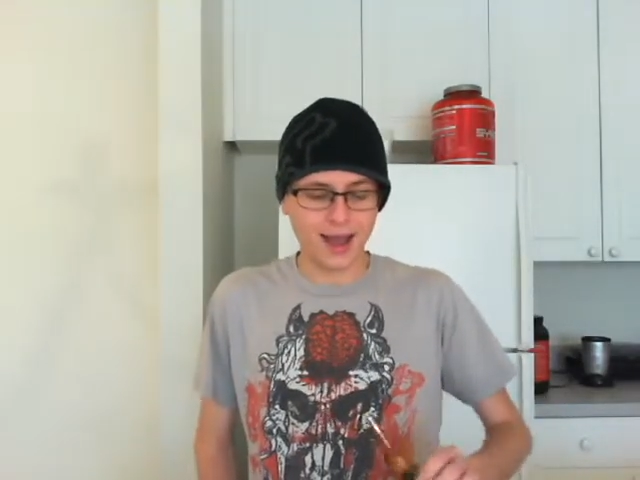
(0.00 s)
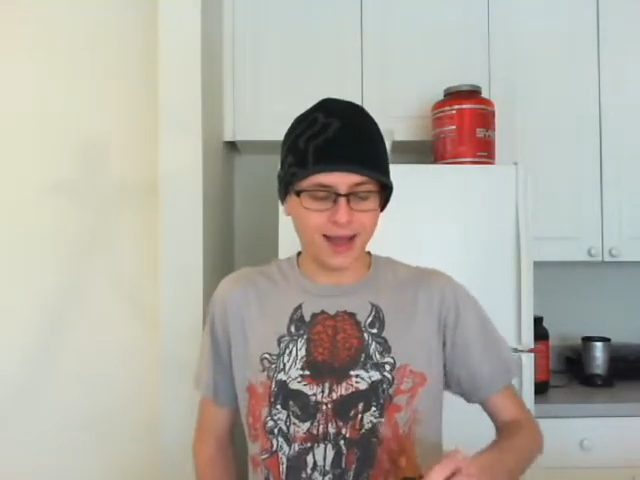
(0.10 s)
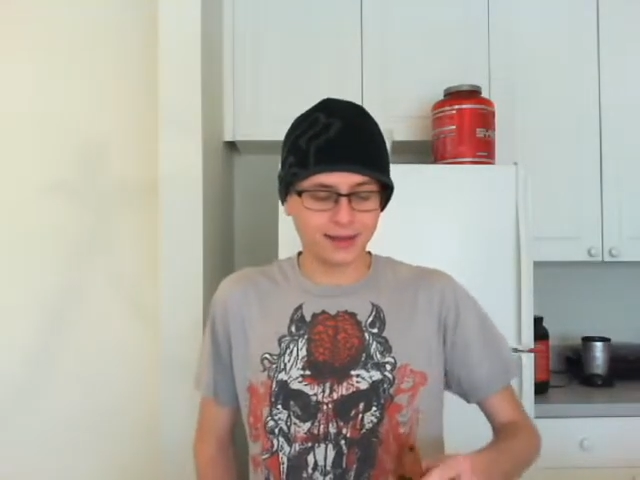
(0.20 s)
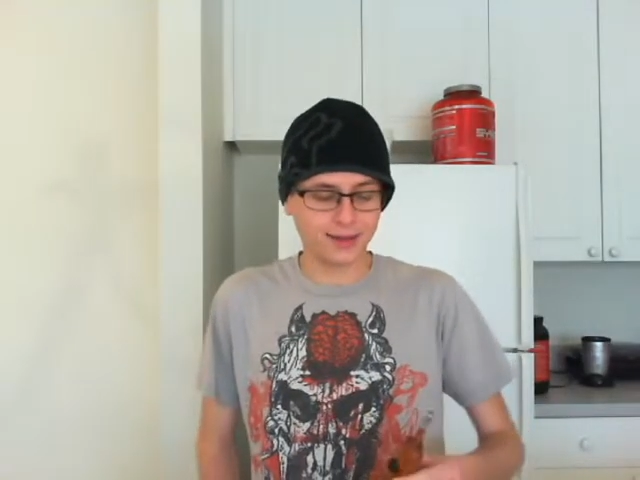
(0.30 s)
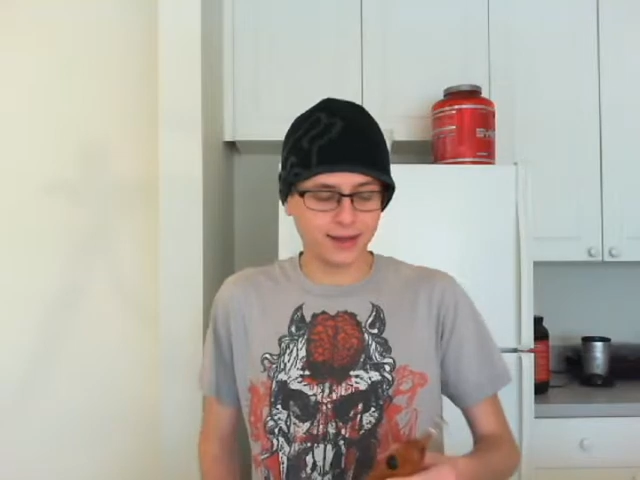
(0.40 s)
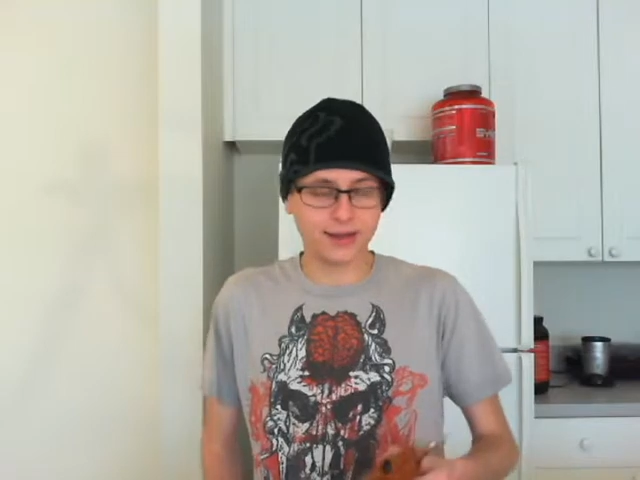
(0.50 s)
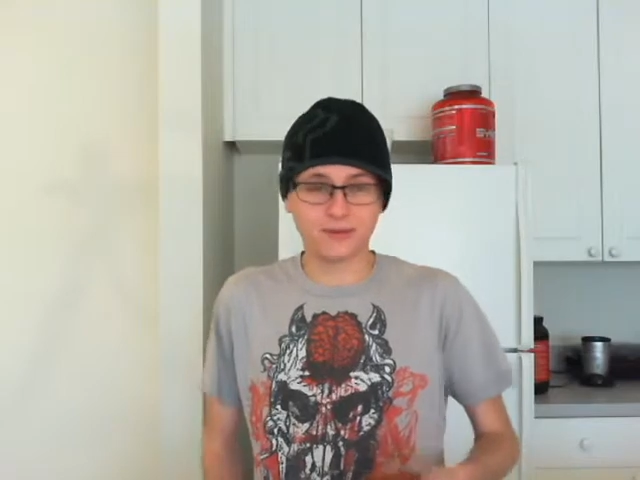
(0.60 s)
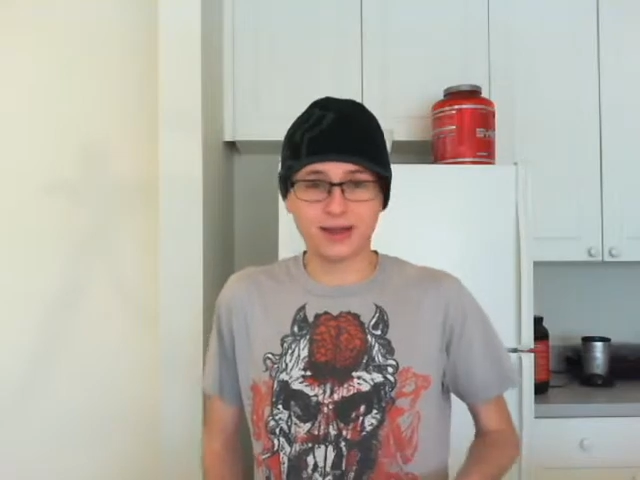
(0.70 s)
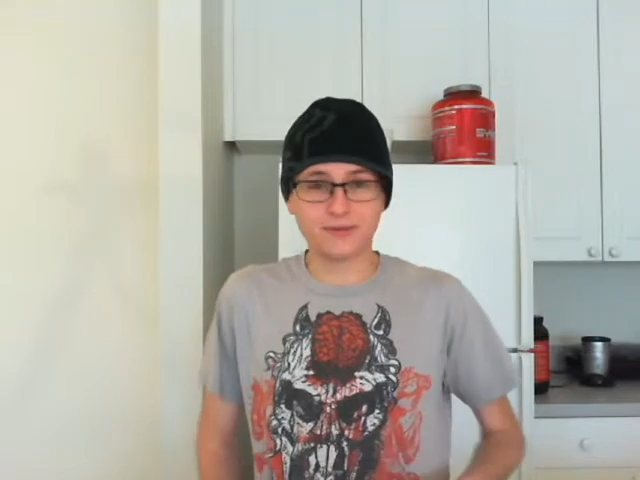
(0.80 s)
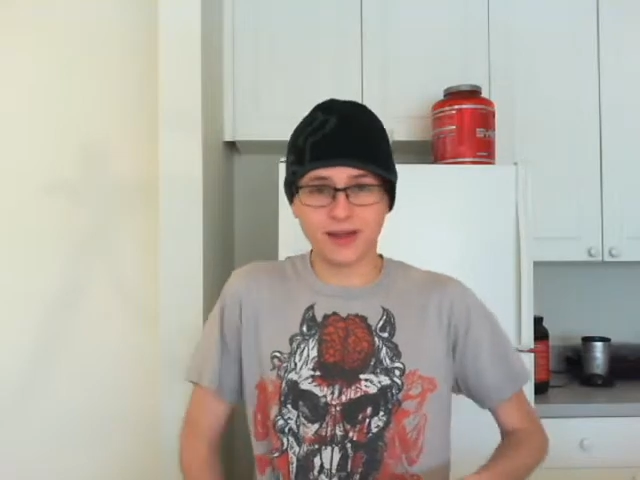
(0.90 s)
and
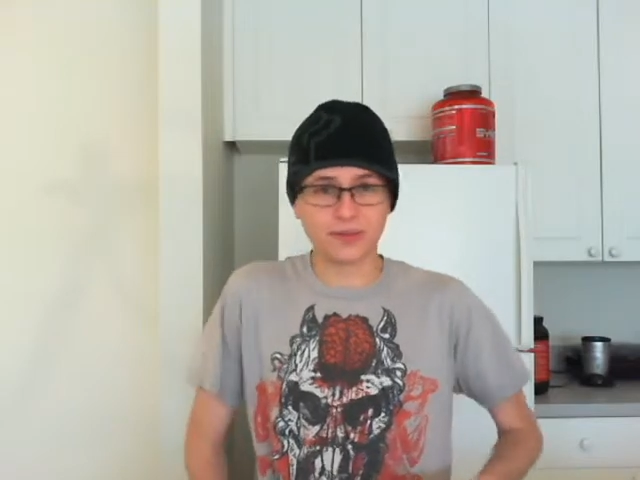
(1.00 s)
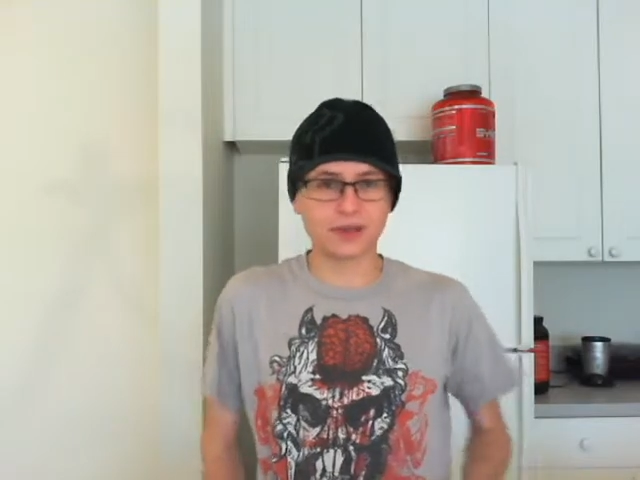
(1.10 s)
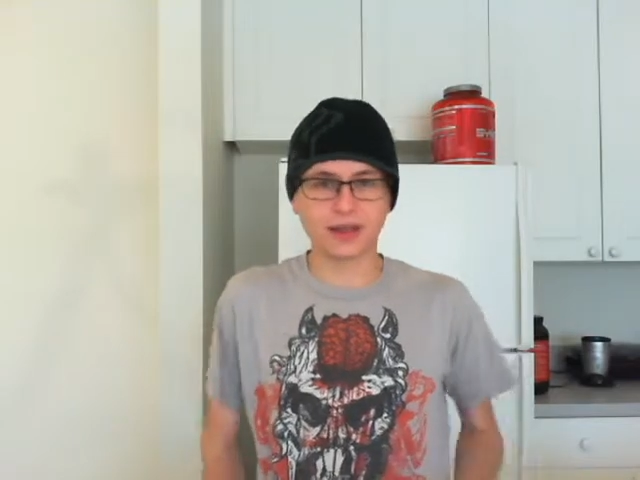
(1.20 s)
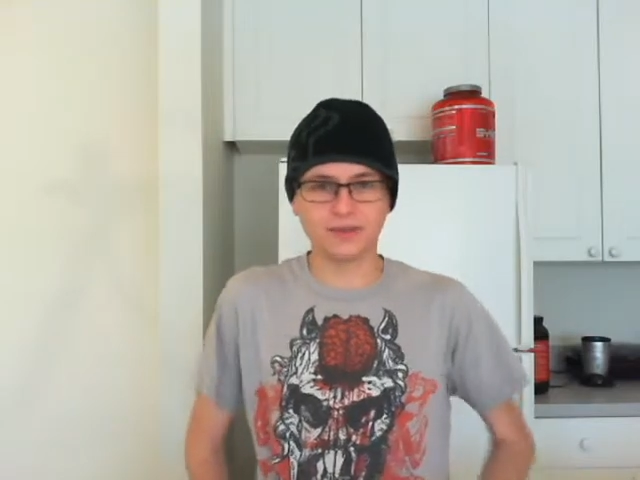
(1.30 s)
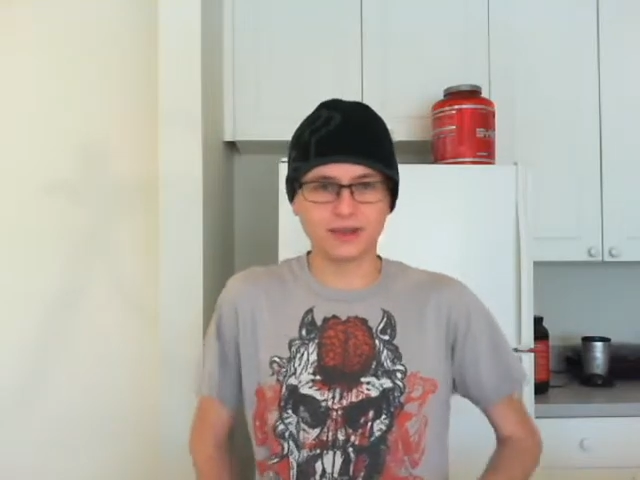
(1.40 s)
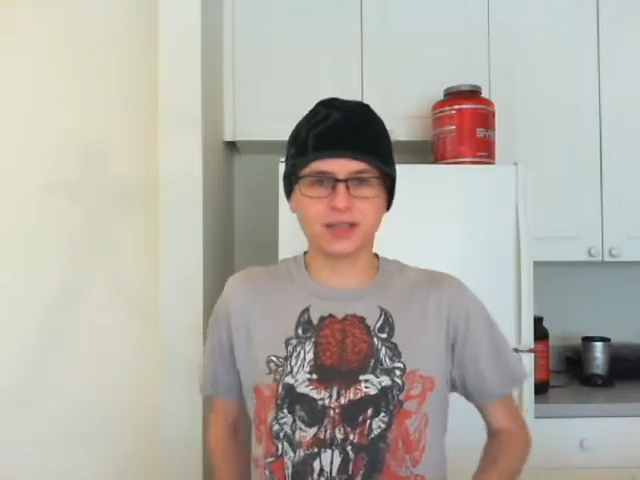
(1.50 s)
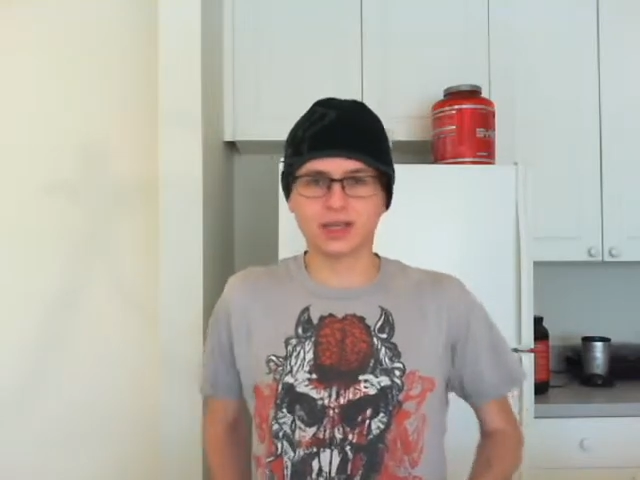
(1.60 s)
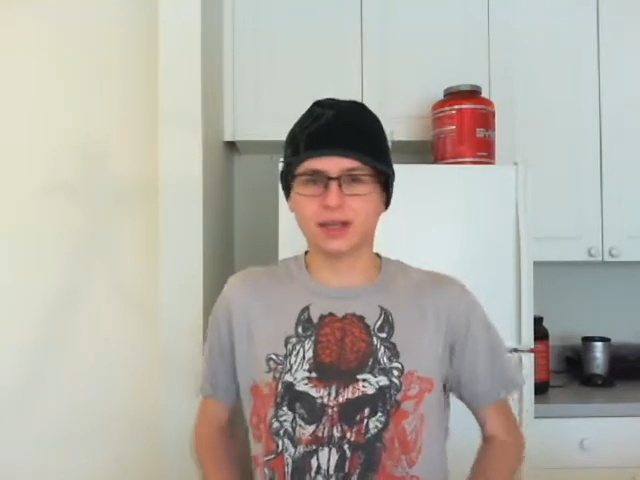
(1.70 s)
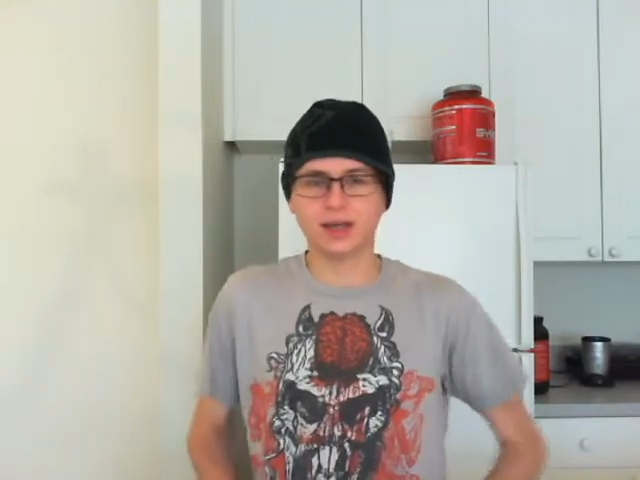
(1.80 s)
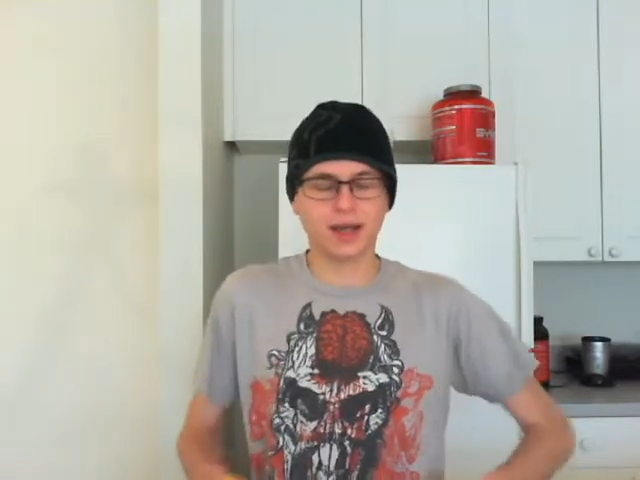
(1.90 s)
it, it vapes like a
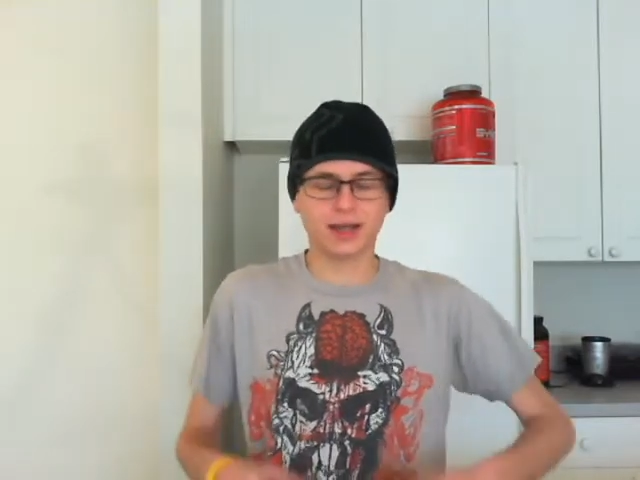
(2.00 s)
VG.